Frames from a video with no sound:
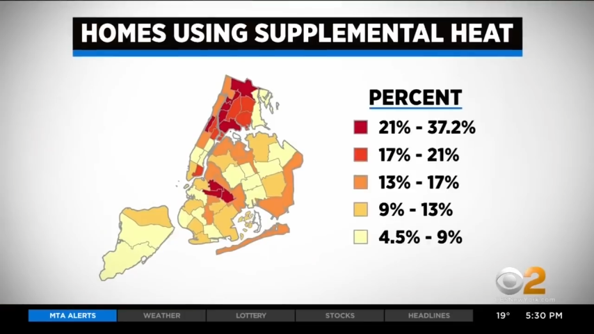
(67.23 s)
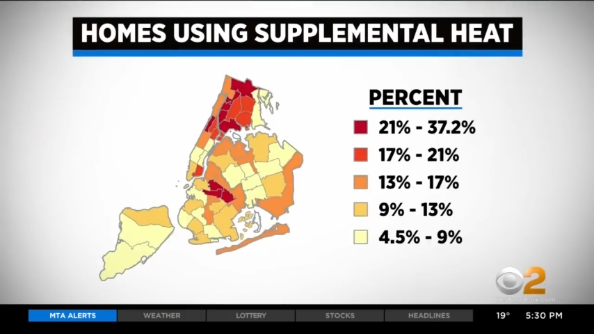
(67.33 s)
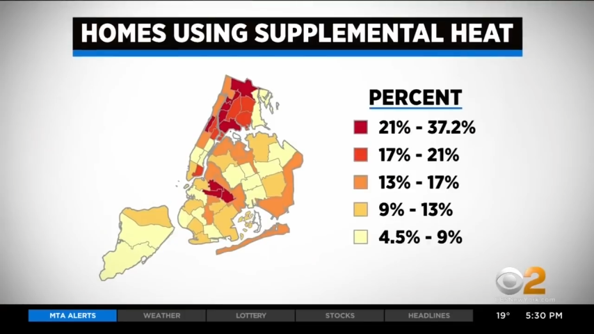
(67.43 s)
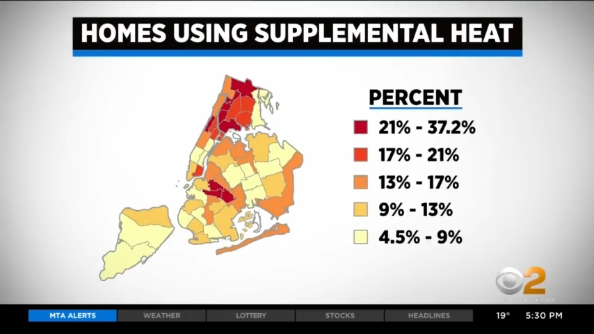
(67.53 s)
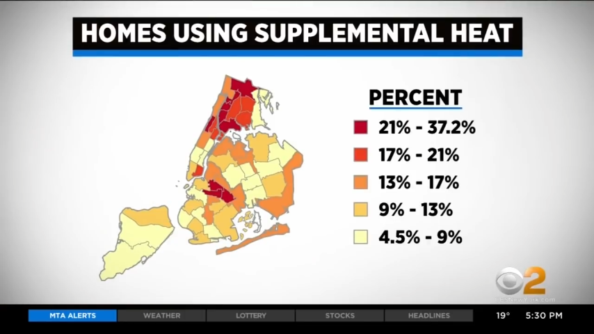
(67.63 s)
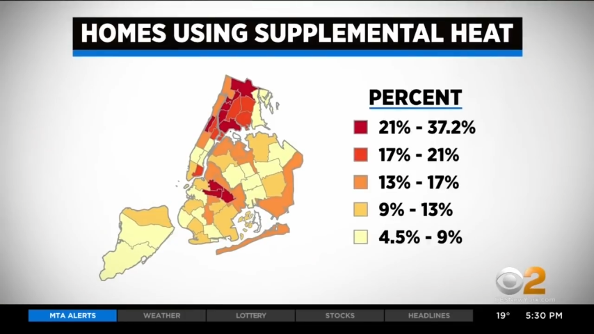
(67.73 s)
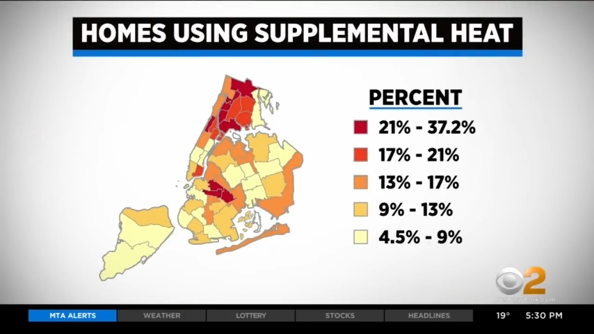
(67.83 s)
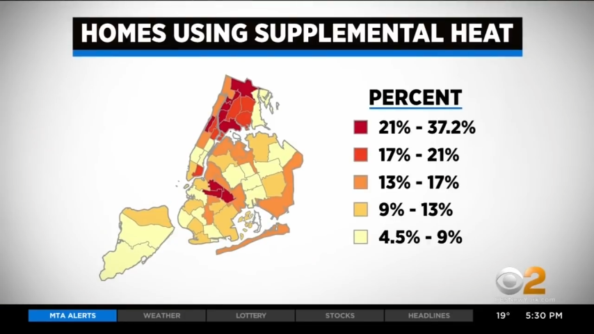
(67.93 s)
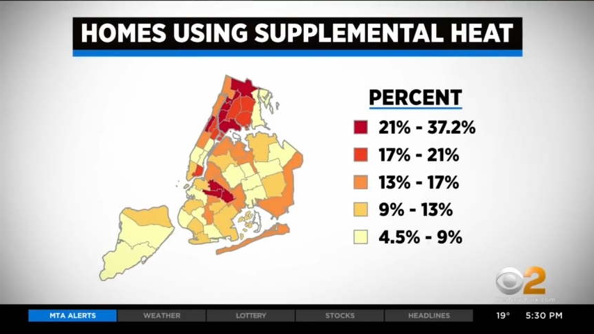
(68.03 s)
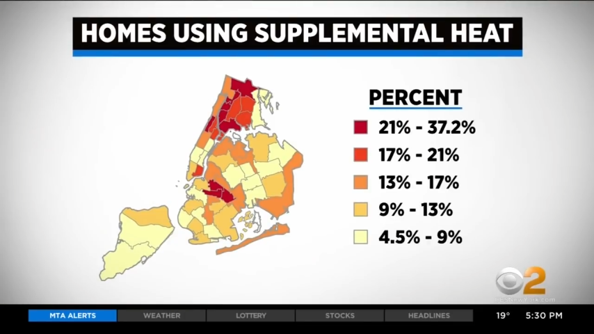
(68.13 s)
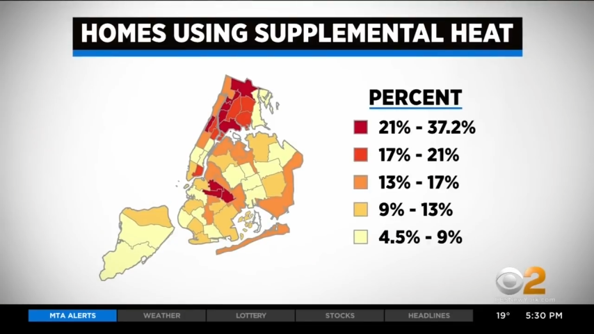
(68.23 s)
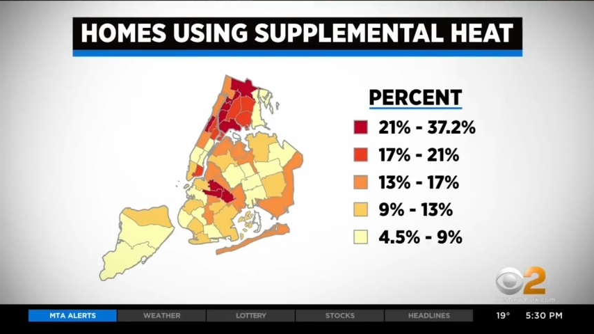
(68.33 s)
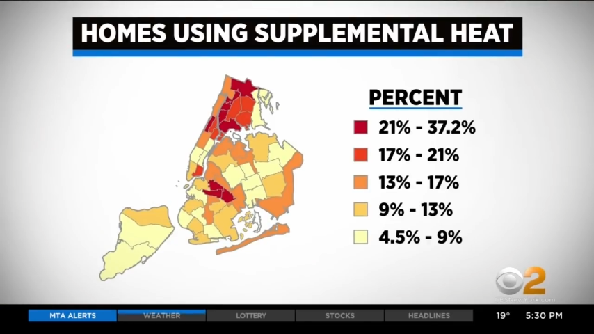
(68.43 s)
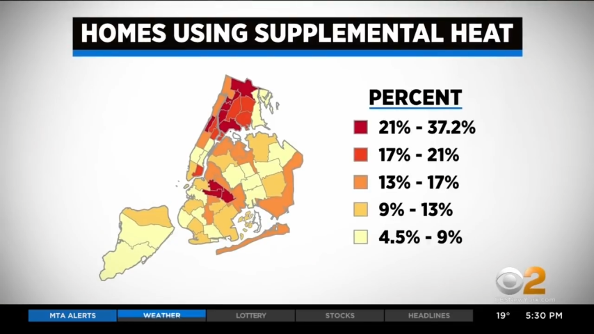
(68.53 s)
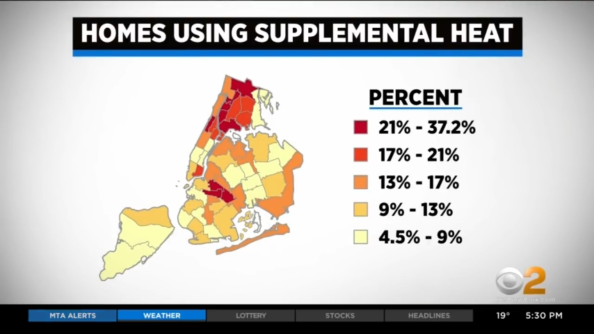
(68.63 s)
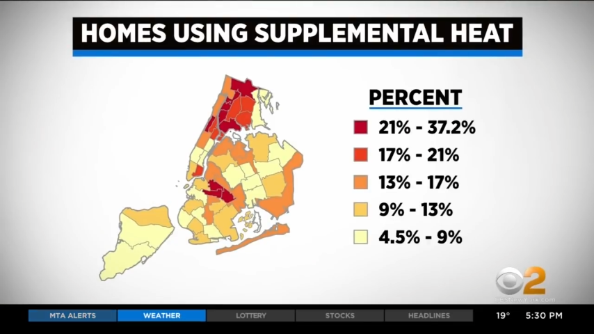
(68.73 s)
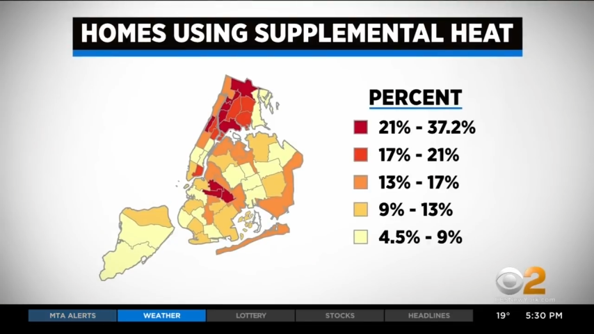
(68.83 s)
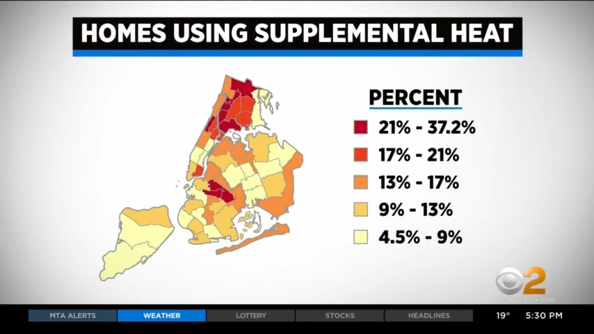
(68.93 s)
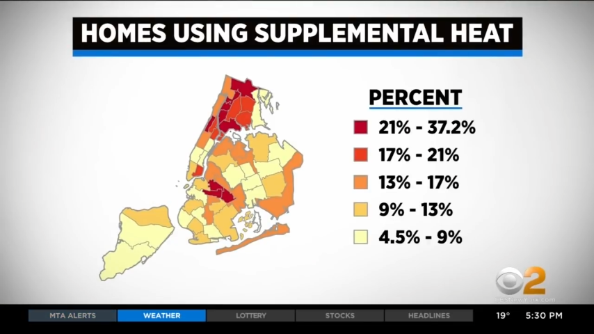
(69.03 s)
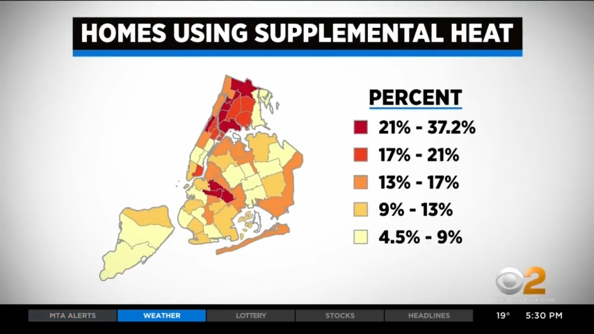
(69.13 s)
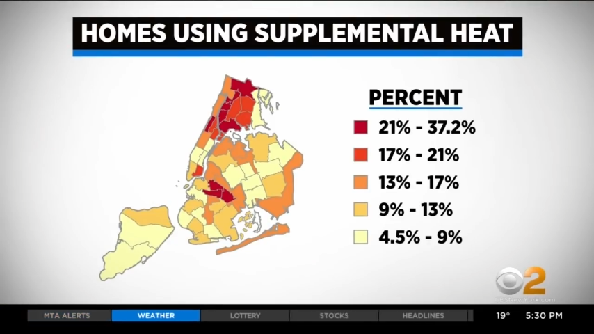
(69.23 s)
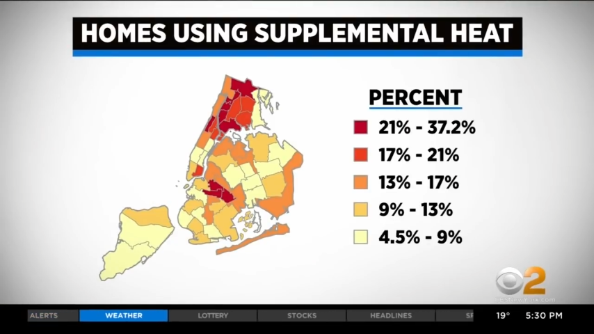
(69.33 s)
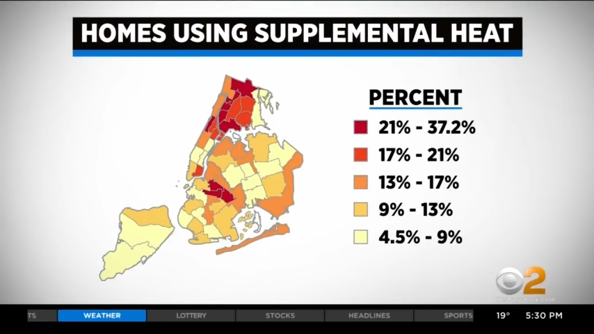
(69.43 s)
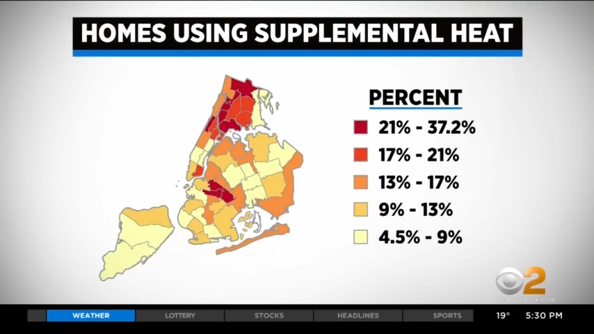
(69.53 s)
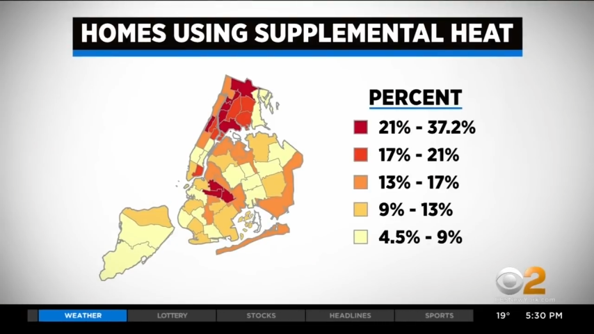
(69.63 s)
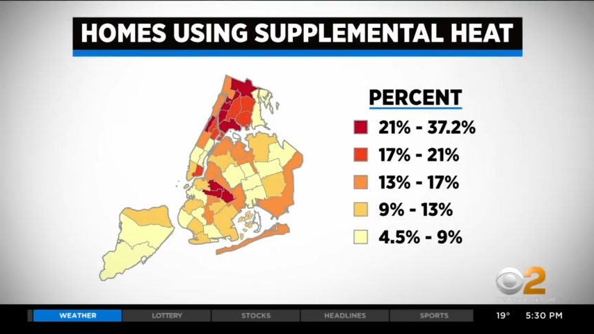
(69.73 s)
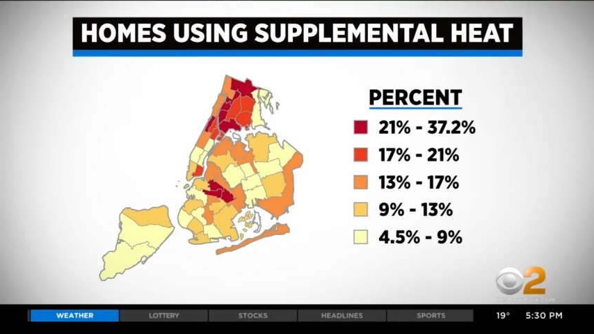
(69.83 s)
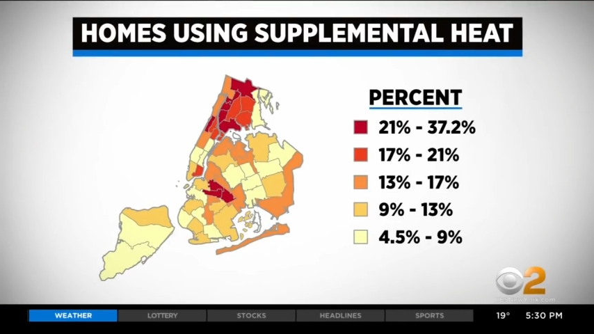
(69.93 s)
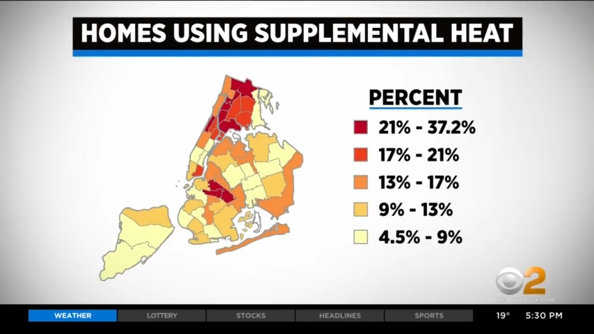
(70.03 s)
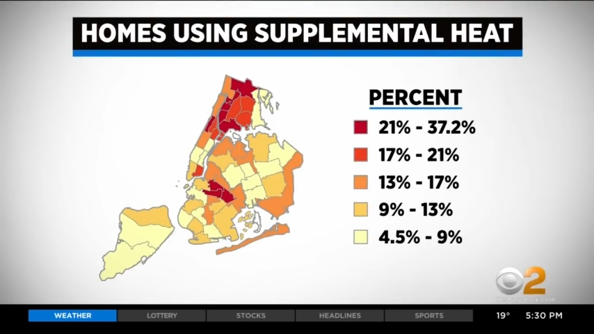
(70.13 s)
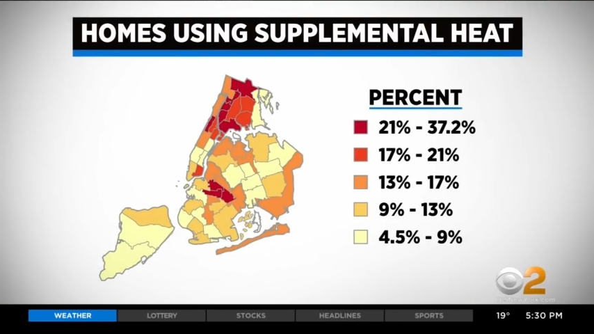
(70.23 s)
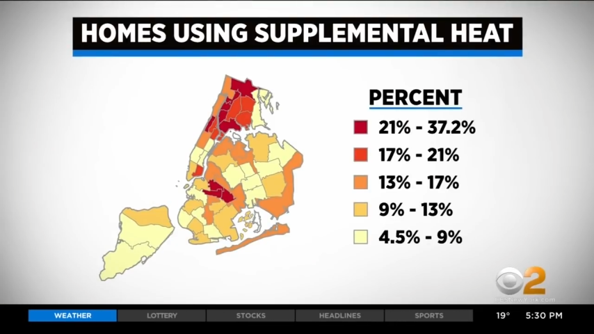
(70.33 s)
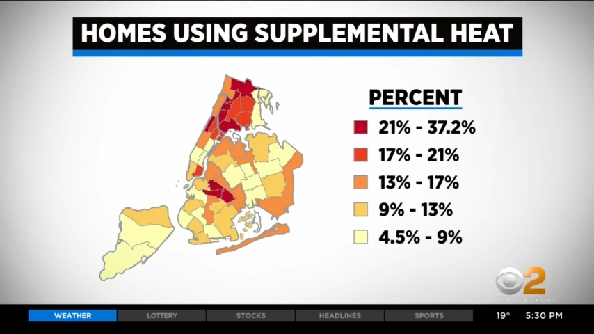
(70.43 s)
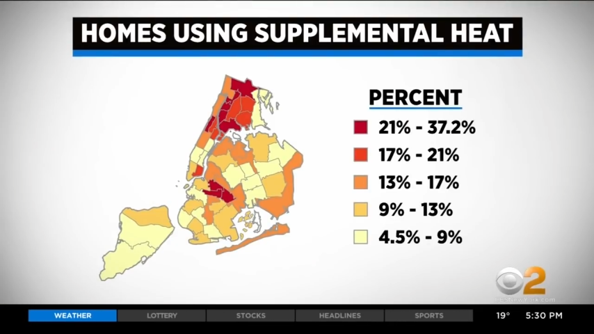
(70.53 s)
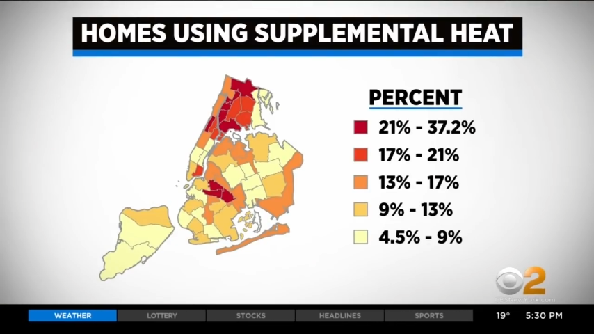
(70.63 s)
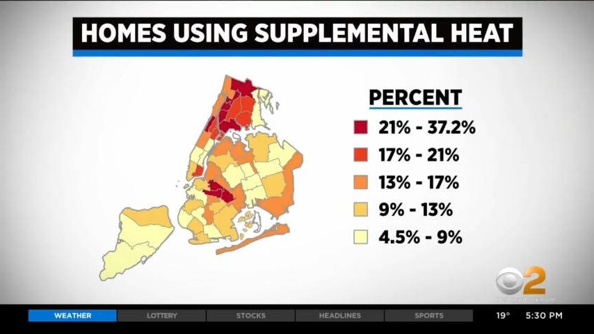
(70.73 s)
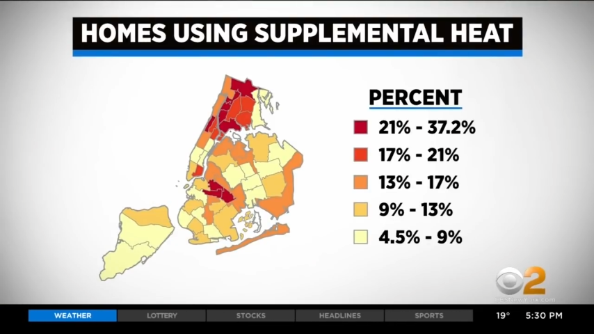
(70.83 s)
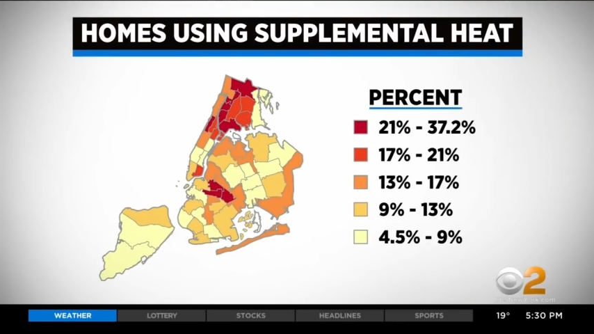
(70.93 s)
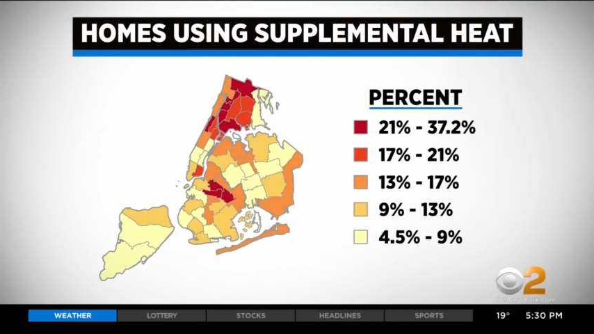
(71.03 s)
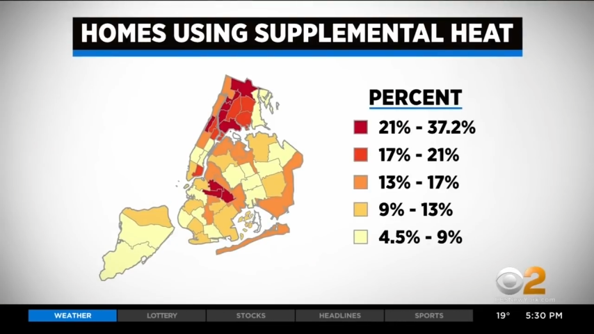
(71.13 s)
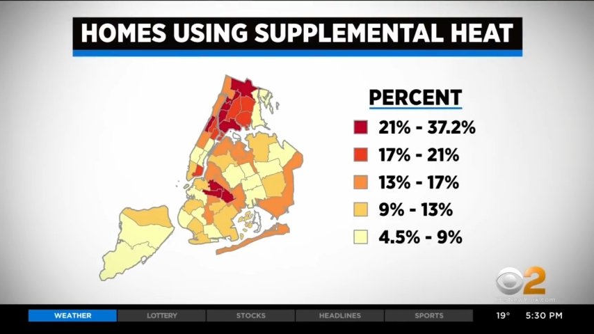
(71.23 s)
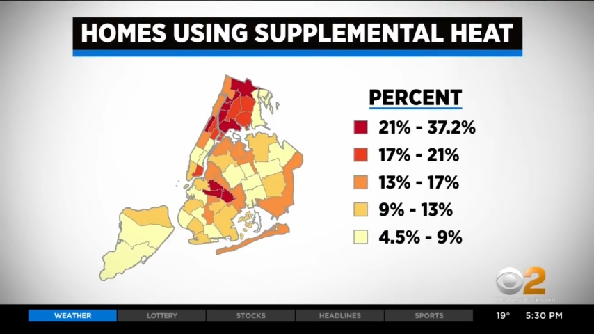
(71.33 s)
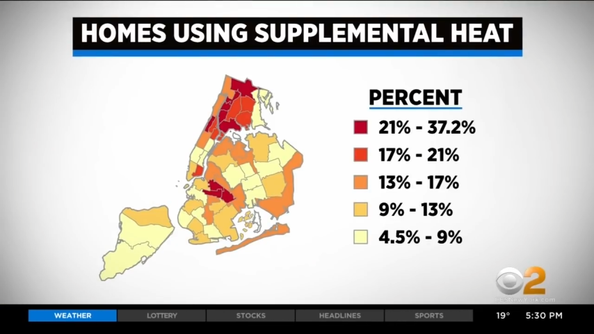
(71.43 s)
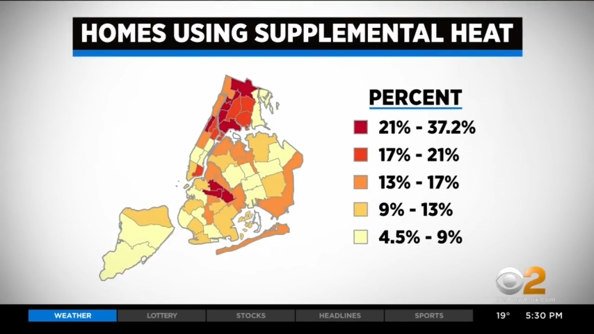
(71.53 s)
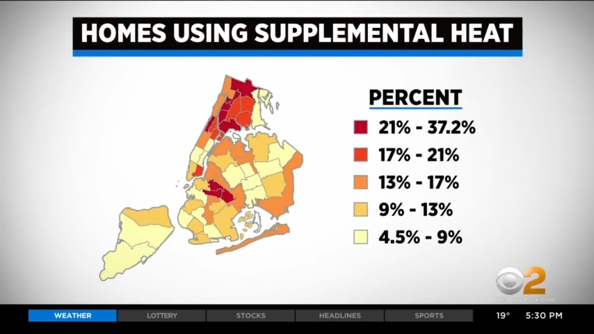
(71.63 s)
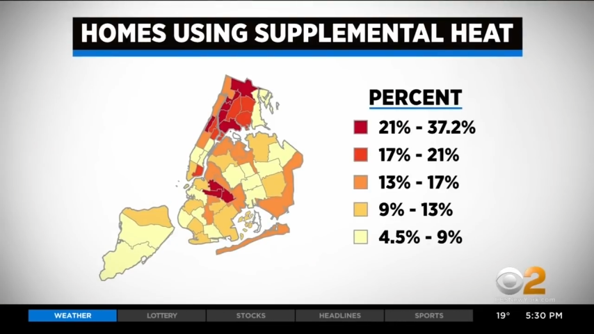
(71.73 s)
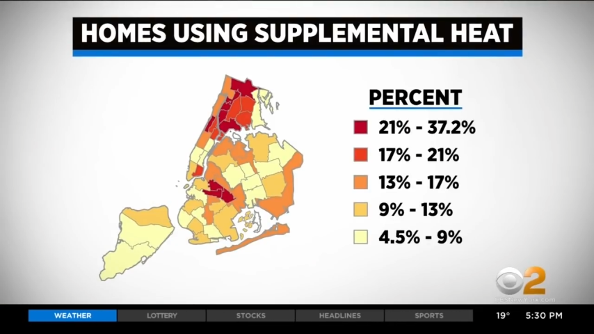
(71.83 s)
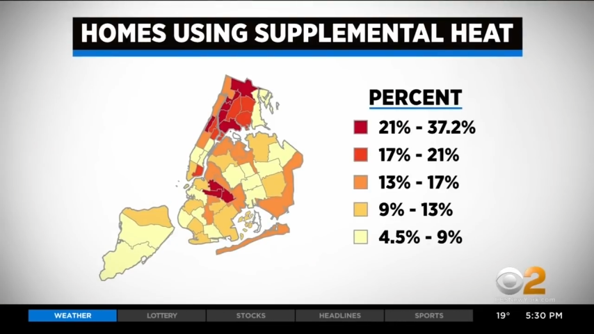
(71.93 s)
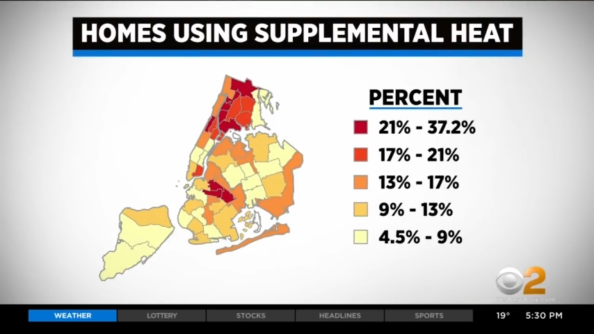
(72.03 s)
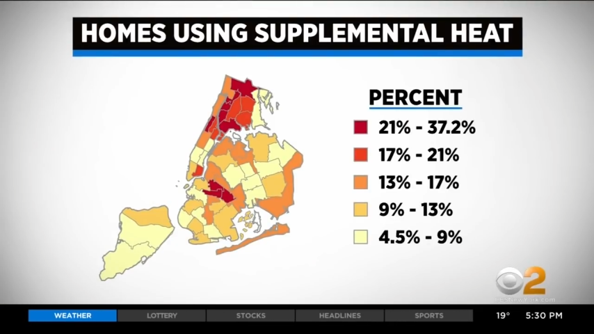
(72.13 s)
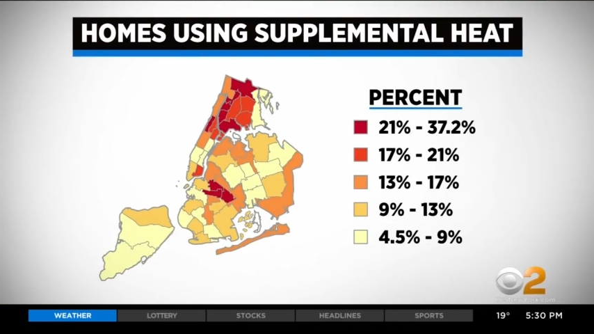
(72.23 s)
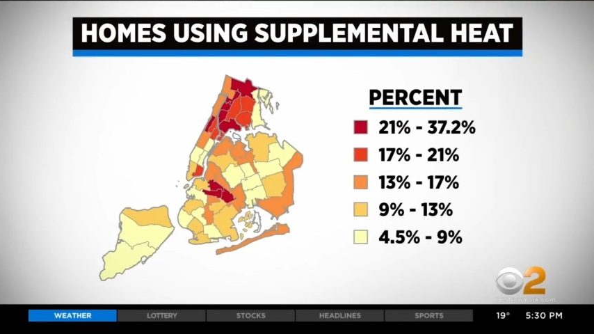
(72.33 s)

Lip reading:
No face is visible, so there are no lips to read.